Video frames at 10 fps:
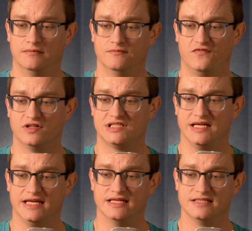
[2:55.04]
First
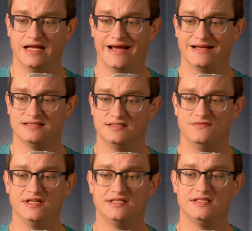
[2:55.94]
thing is it has
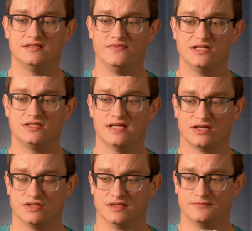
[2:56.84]
divises of each
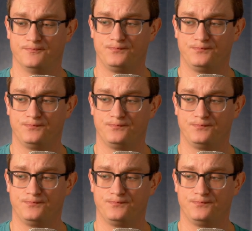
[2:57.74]
section.